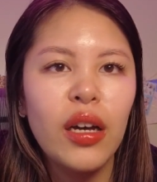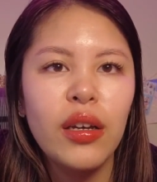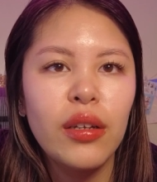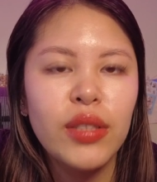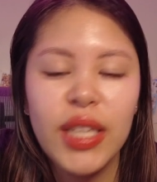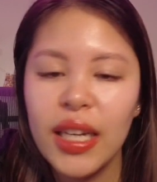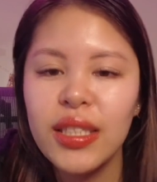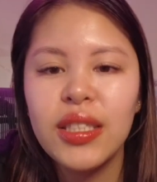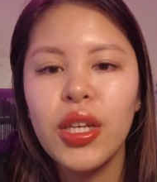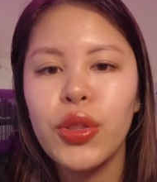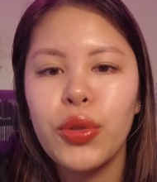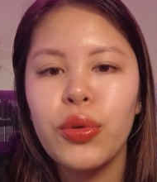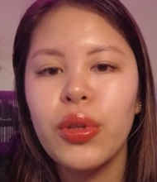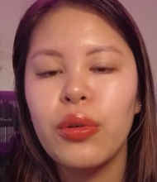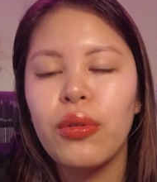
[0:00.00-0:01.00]
tested
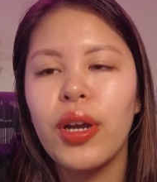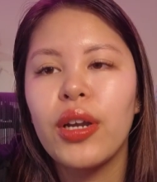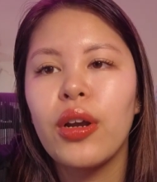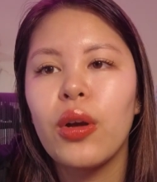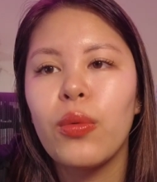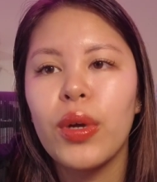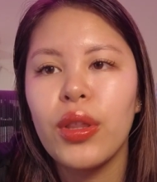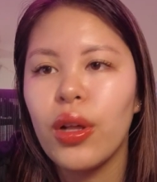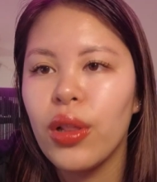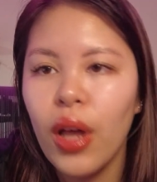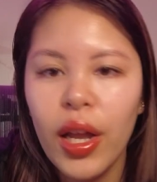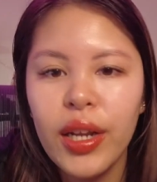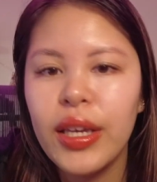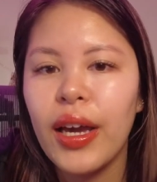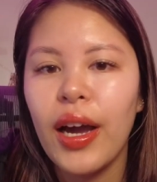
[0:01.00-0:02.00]
through the ringer with a
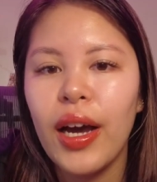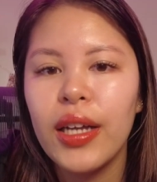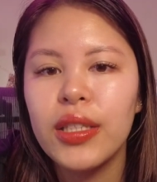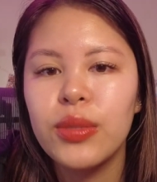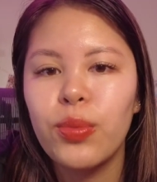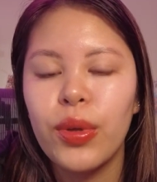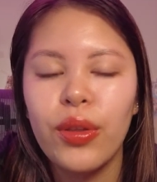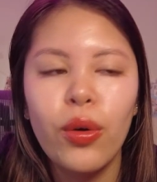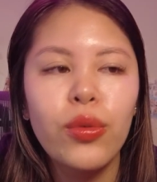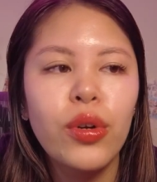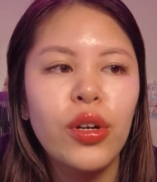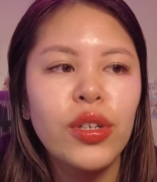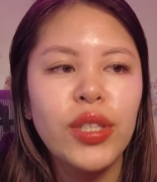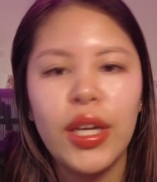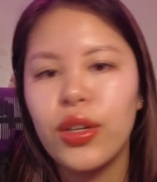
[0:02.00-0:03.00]
lot of cats, with
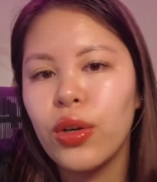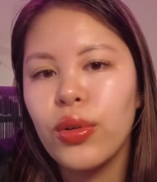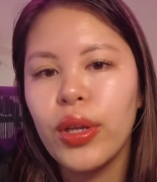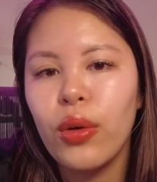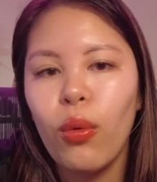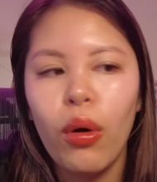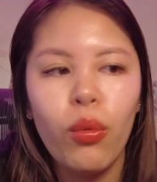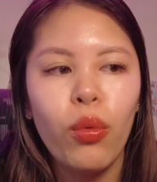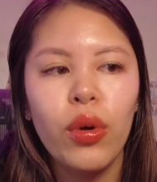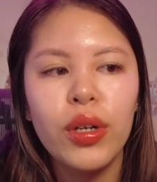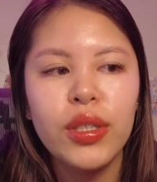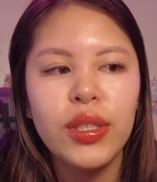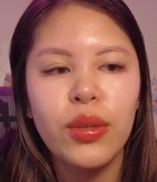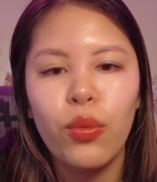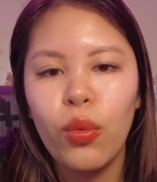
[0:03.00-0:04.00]
owners. I know like what
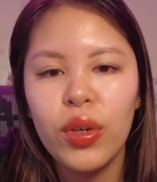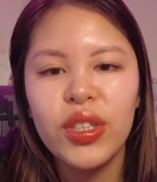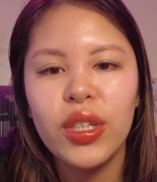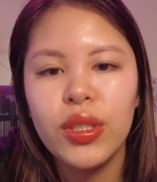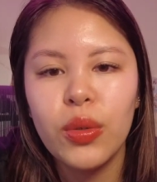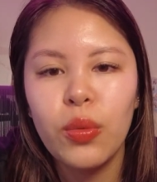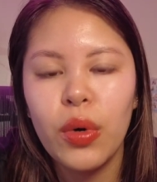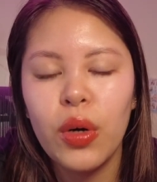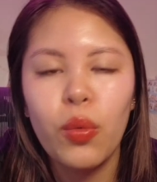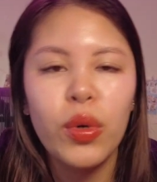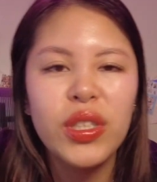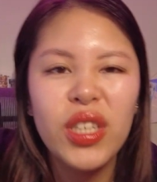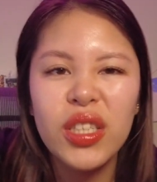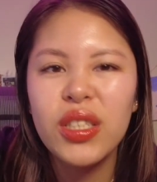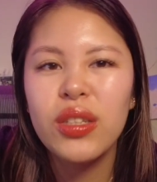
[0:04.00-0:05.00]
works and what doesn't
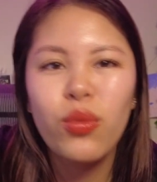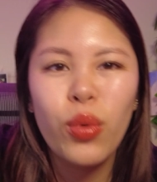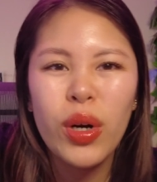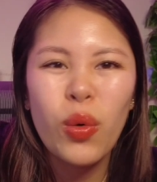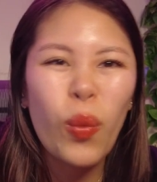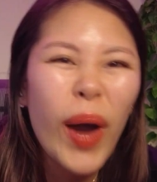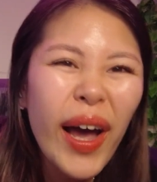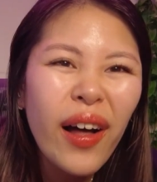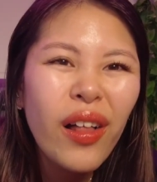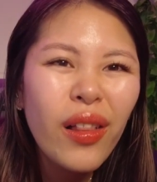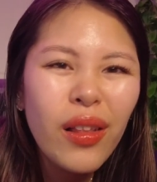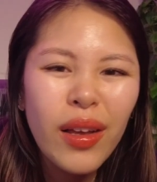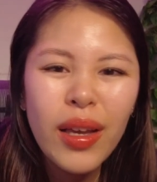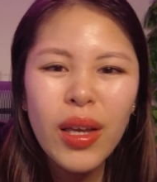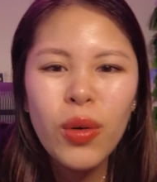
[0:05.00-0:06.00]
work
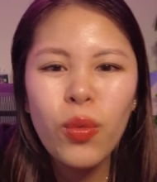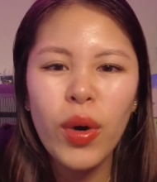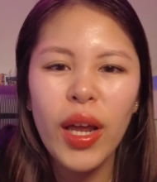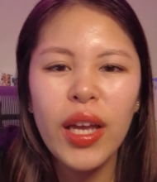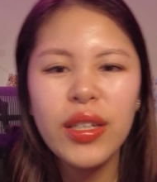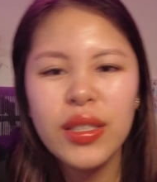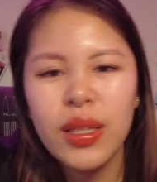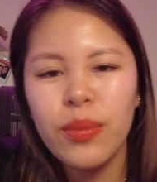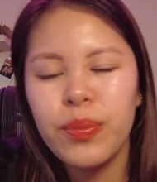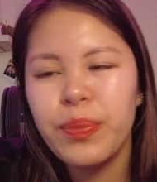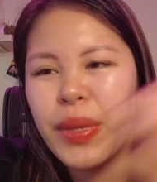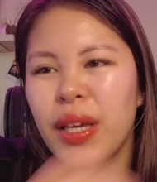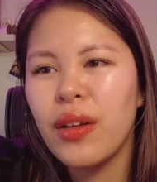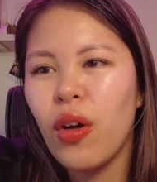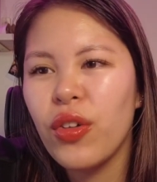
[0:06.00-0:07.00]
well, what ends up
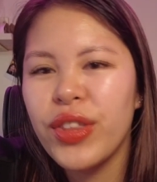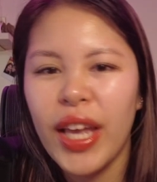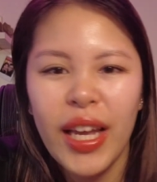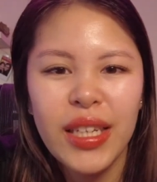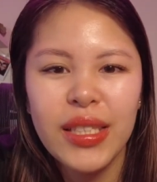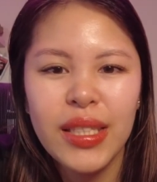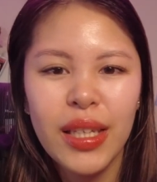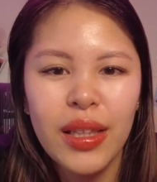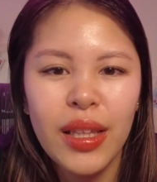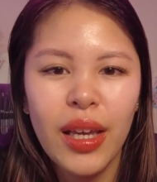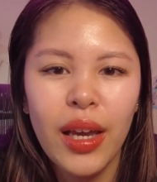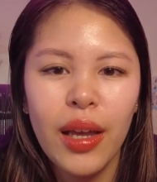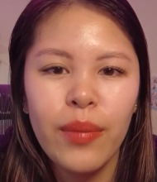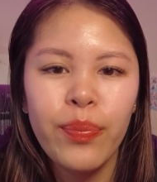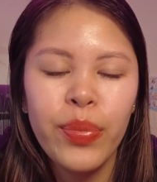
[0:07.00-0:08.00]
being all nasty in the
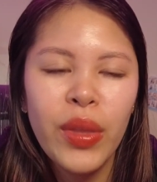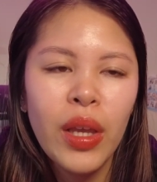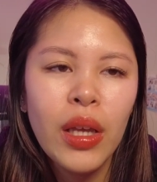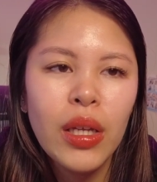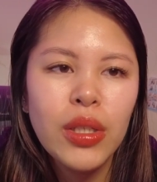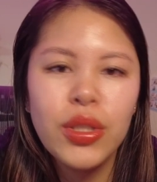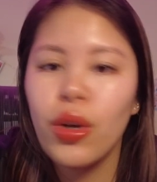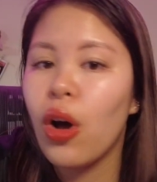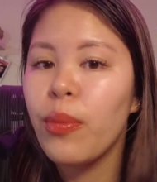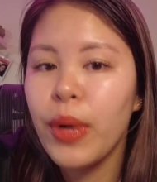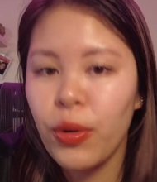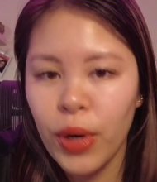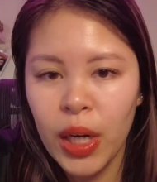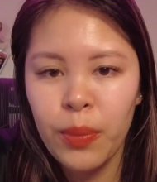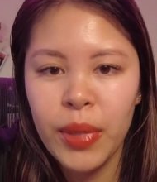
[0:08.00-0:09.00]
end. So all my
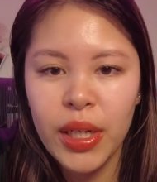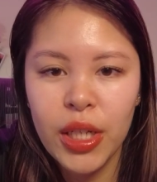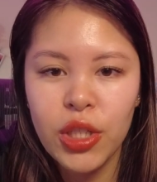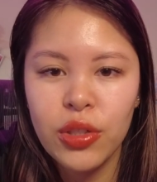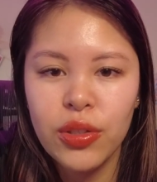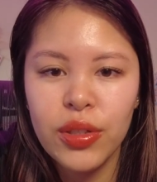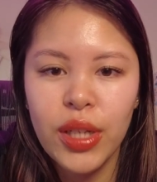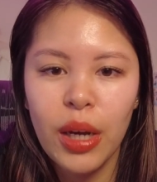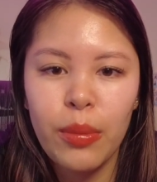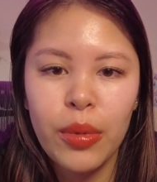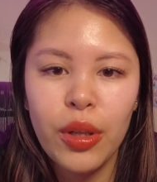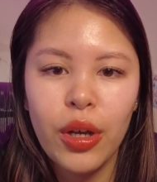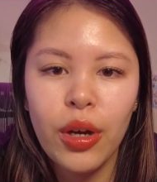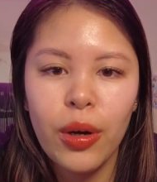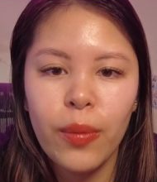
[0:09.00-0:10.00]
recommendations are down
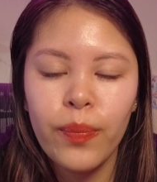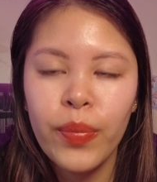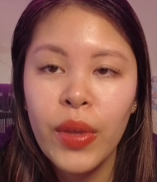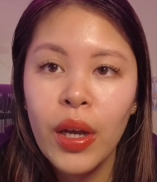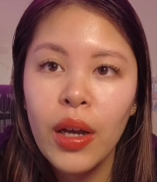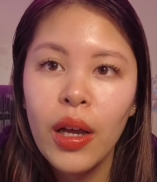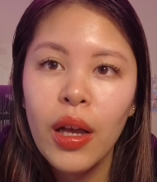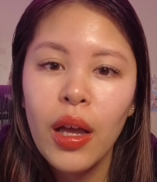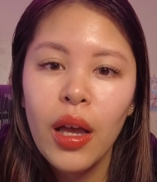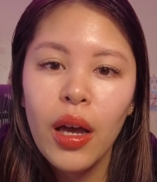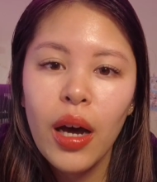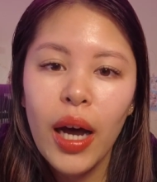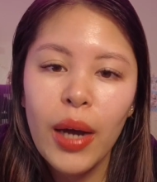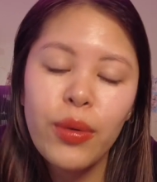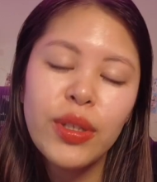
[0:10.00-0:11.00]
below.
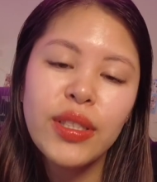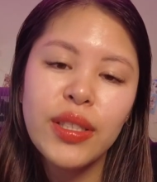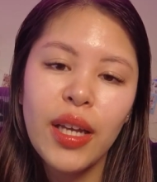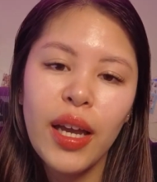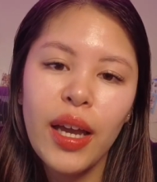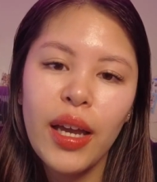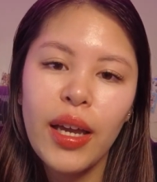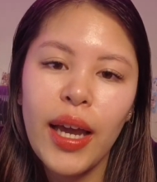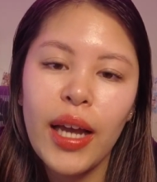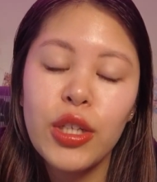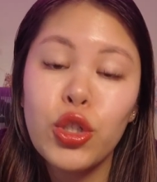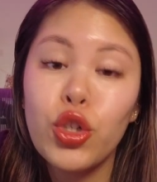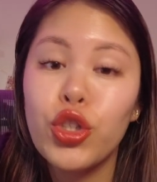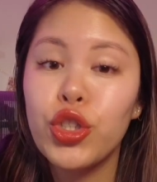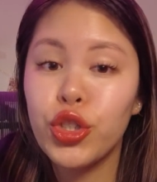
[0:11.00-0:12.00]
I would say
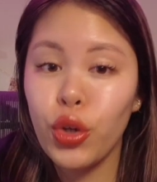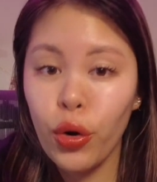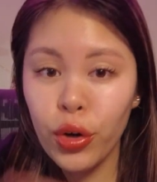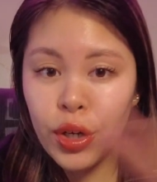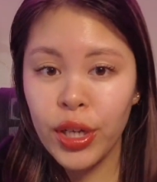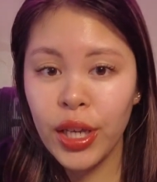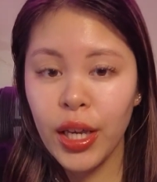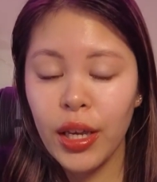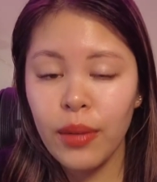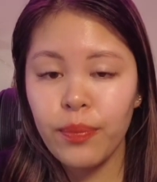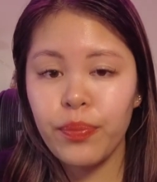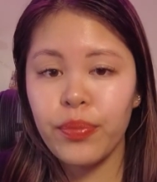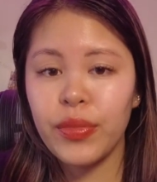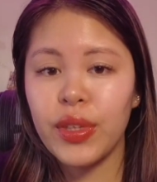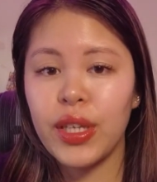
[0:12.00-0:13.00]
as your starter kit,
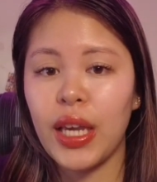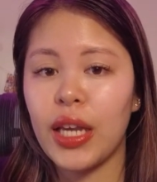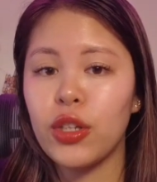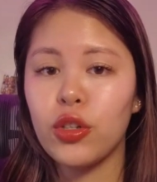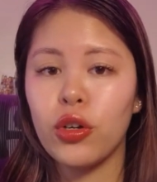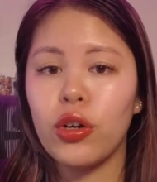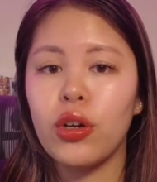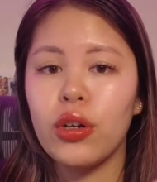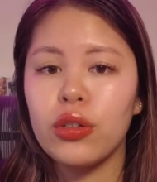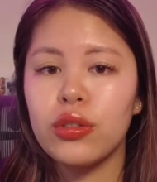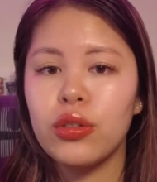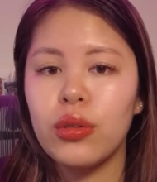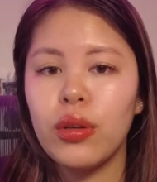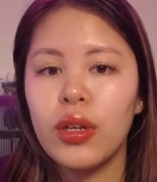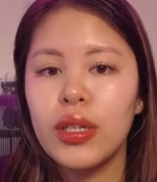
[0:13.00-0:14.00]
get your
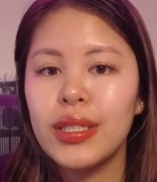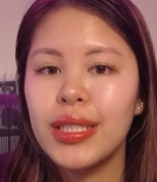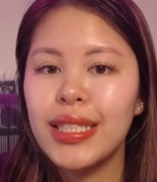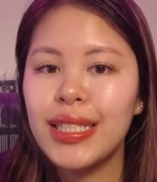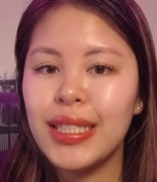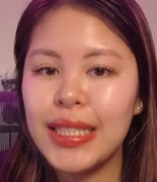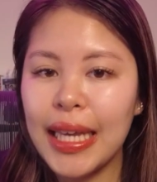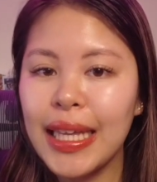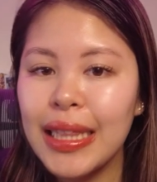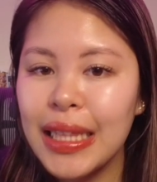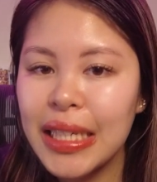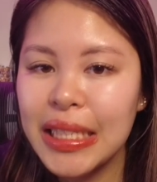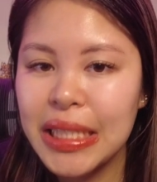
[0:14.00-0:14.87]
stainless